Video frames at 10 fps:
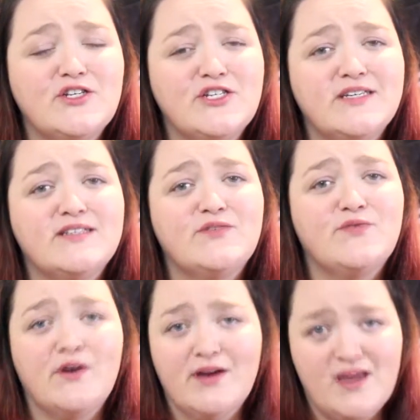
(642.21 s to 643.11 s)
that she is
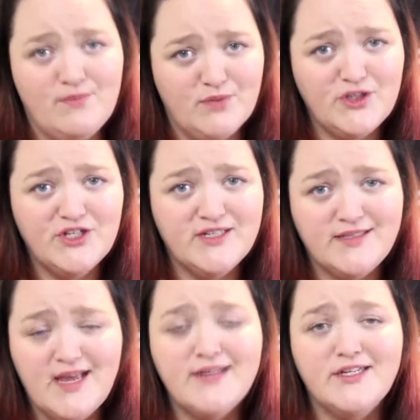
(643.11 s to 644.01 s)
very
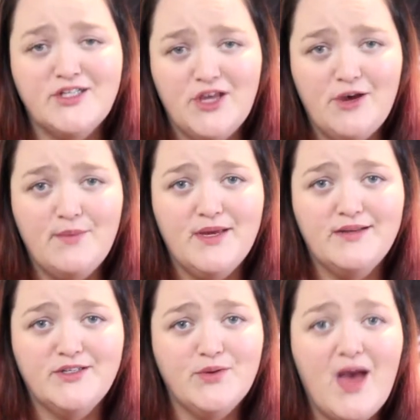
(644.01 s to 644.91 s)
ambitious and
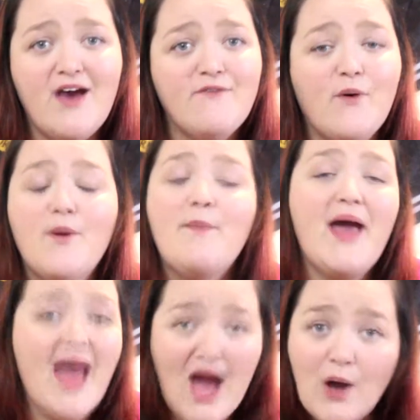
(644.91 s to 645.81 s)
determined to have
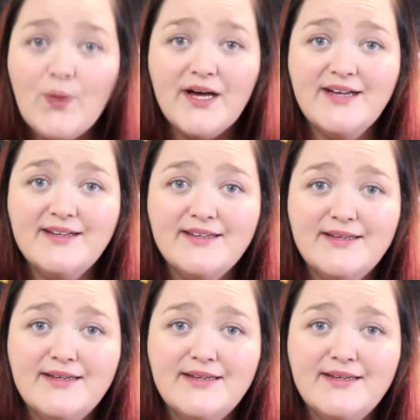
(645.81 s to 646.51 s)
power,